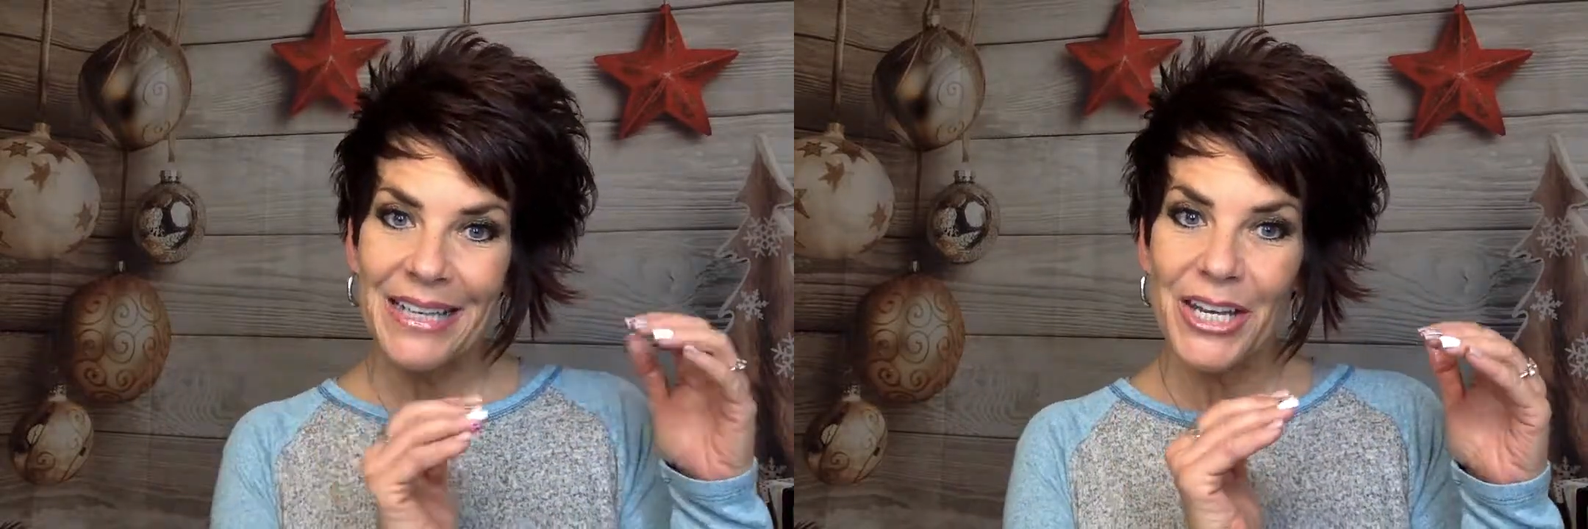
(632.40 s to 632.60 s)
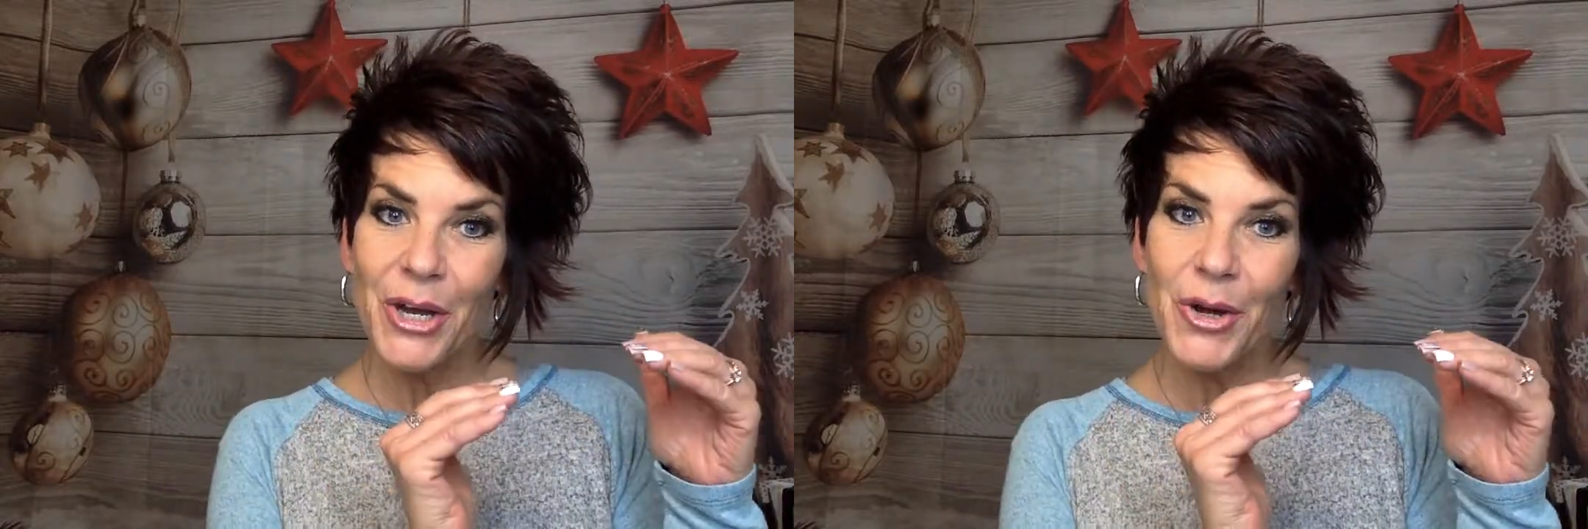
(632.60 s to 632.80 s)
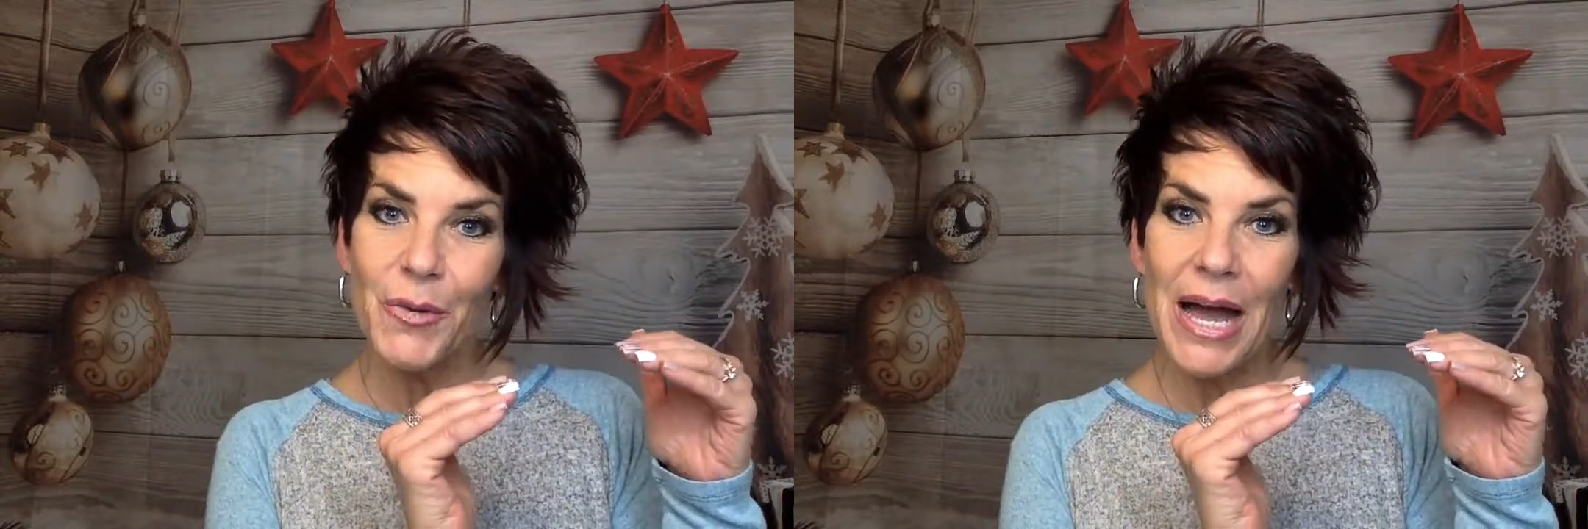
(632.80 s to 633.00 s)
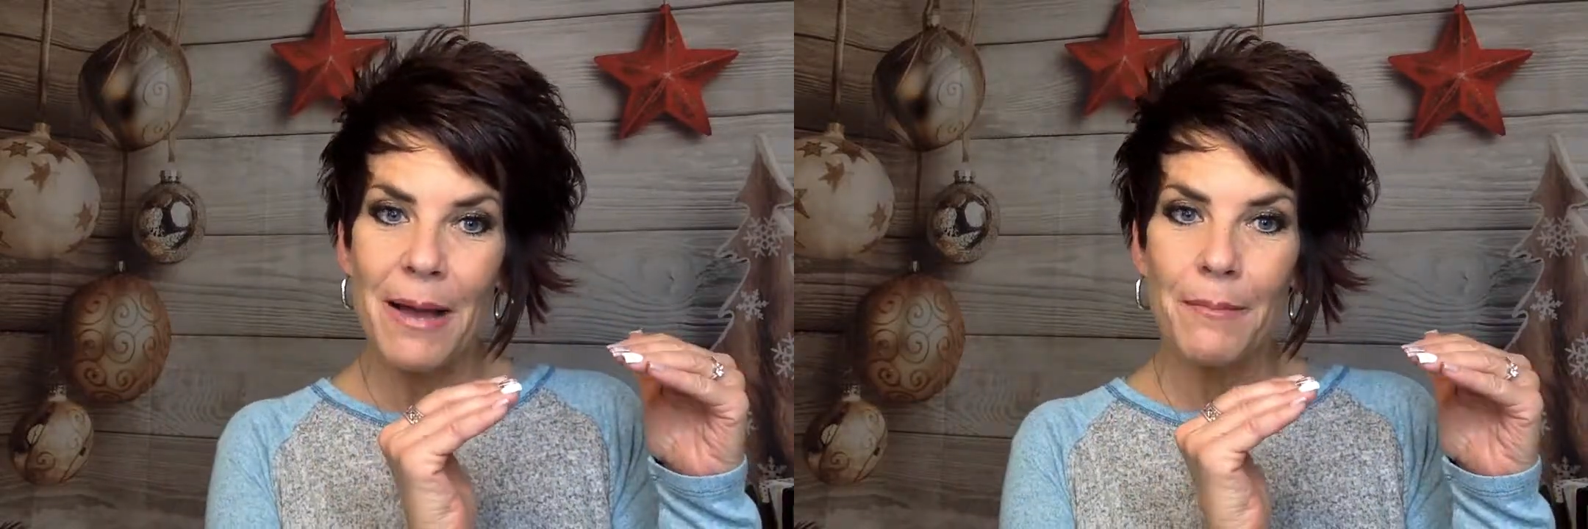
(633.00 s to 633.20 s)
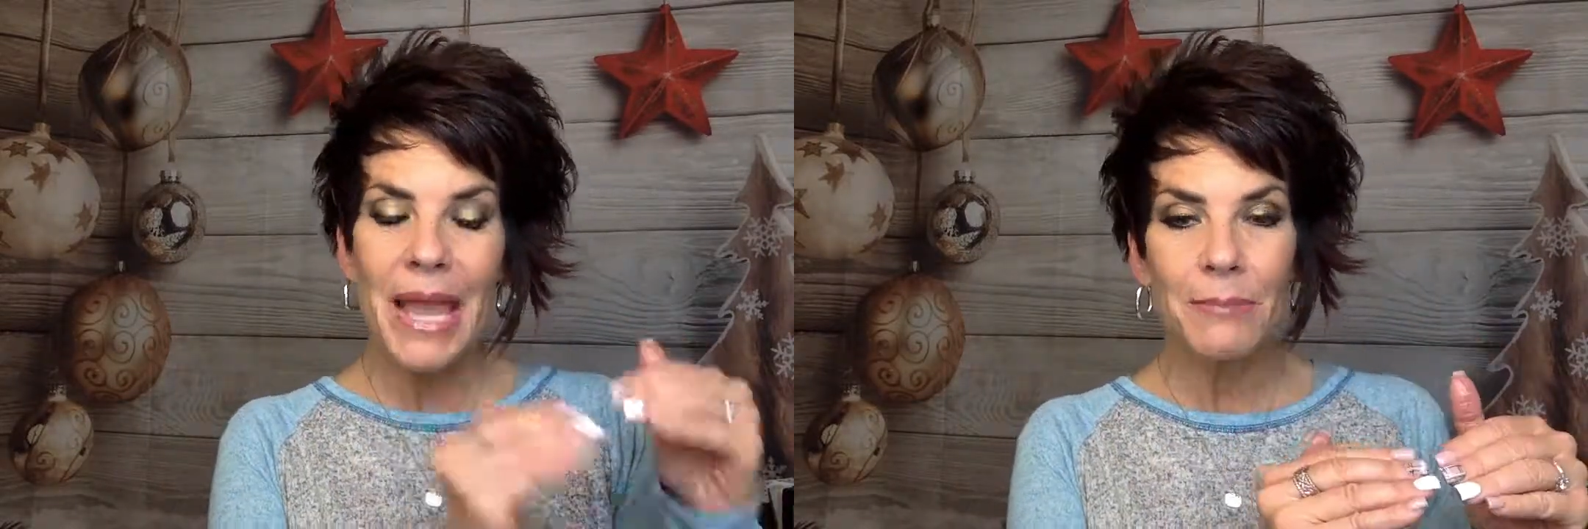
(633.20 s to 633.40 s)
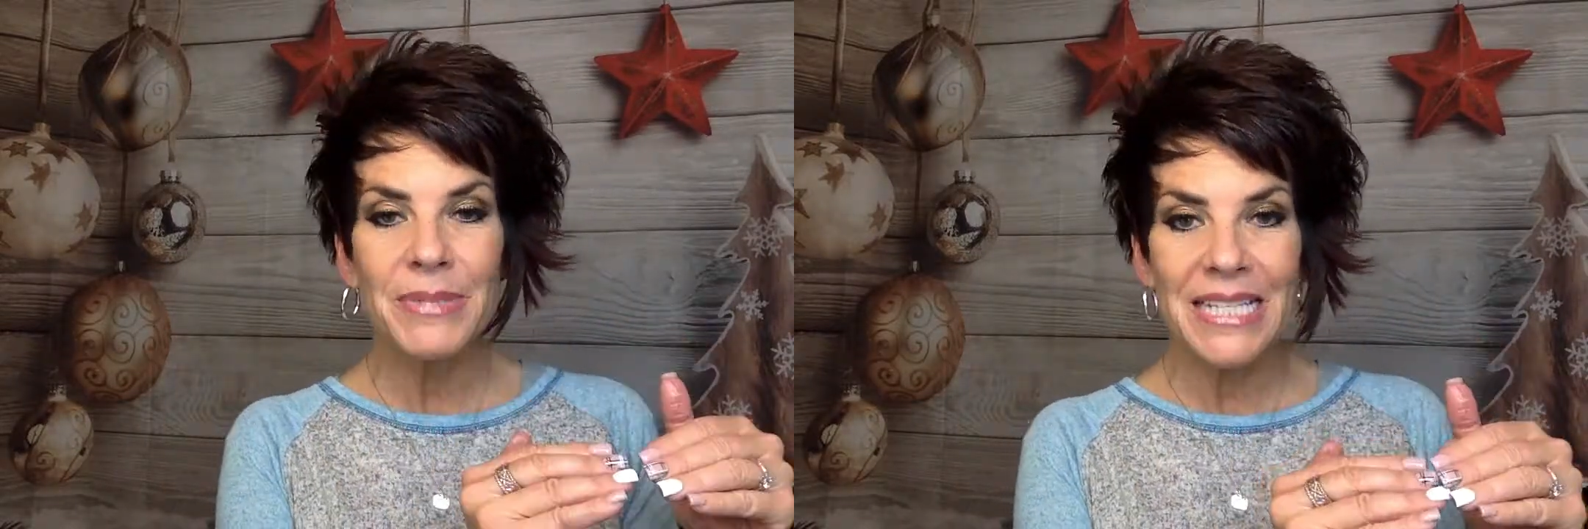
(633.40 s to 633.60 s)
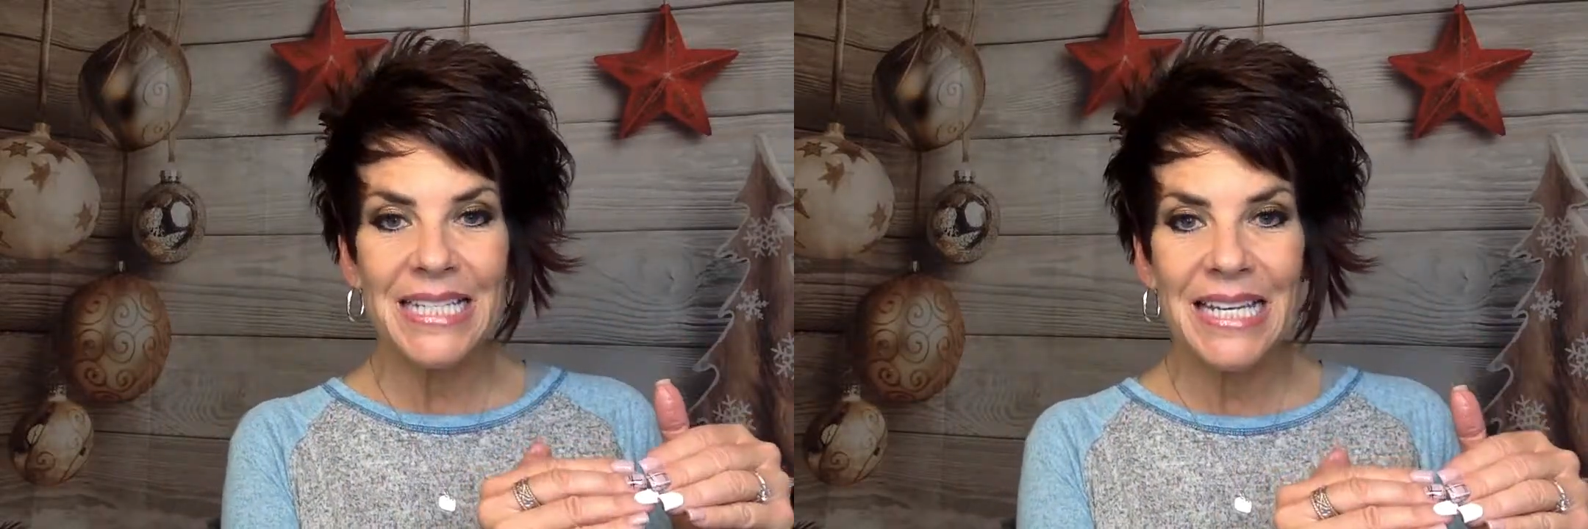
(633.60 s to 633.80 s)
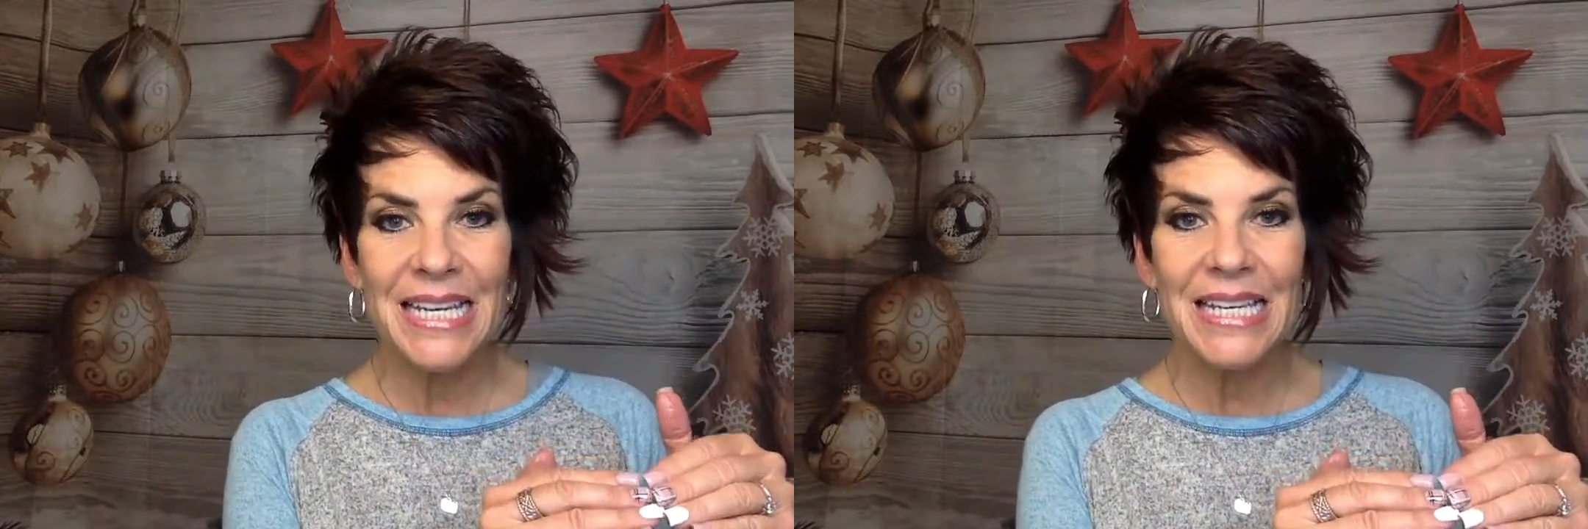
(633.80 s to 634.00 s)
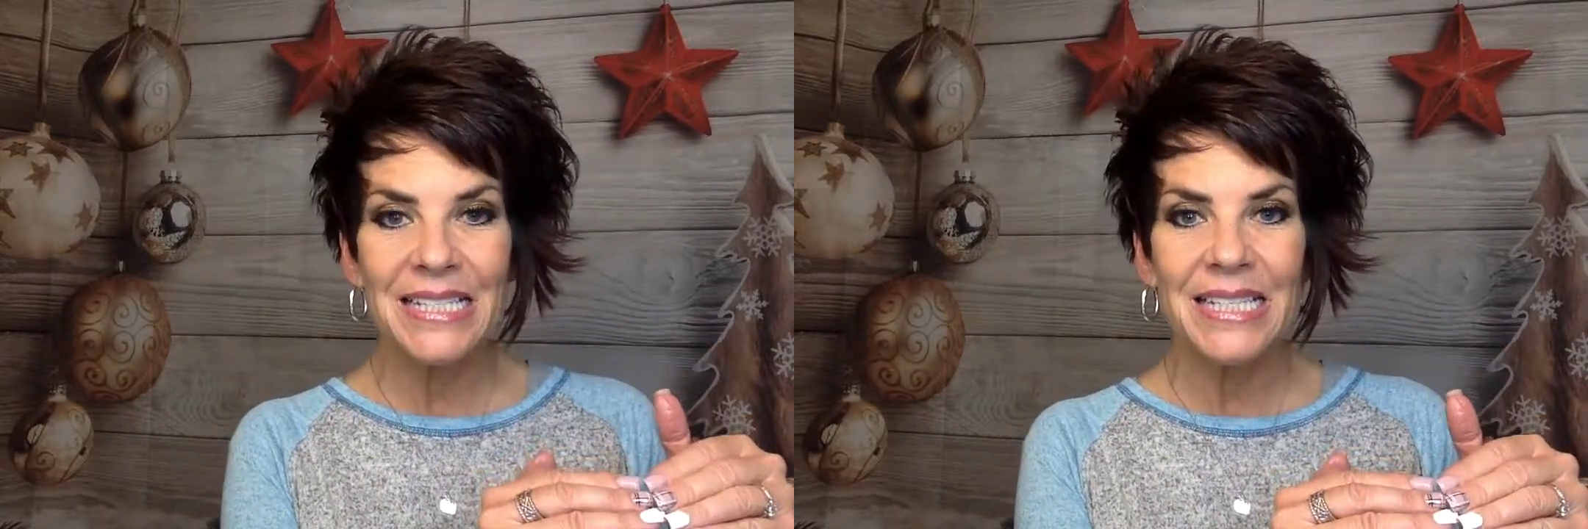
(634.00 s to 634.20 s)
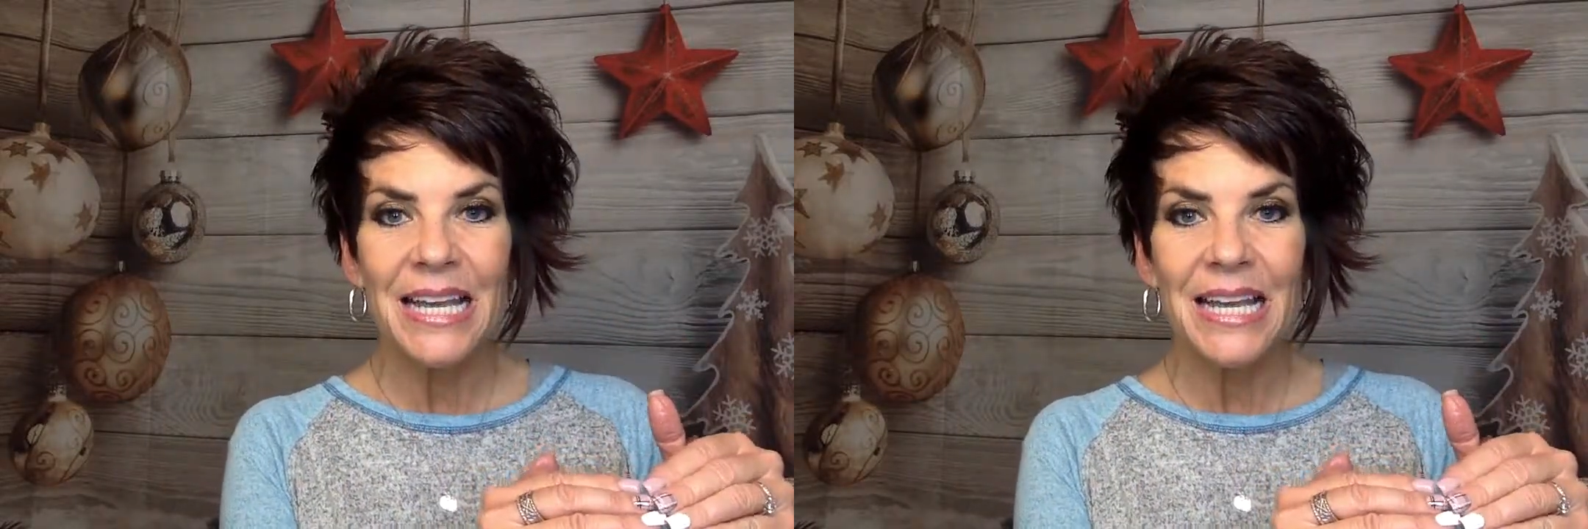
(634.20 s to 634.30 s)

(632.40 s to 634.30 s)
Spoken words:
MCTs,